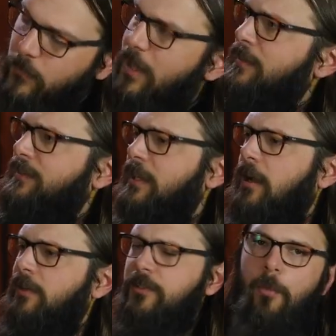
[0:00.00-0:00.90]
This is a
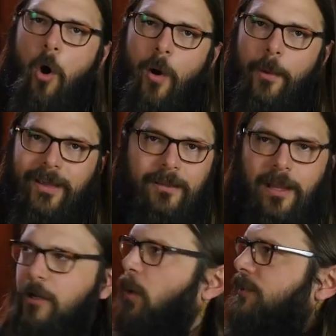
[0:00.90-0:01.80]
custom OM. I get a lot
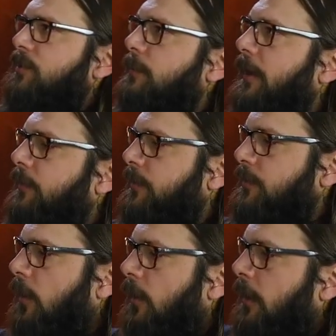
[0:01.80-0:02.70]
of questions about this
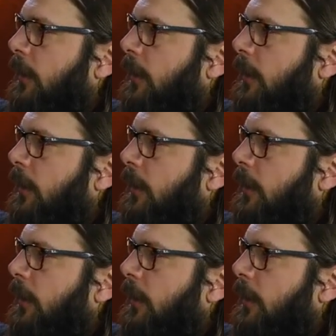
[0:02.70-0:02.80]
guitar.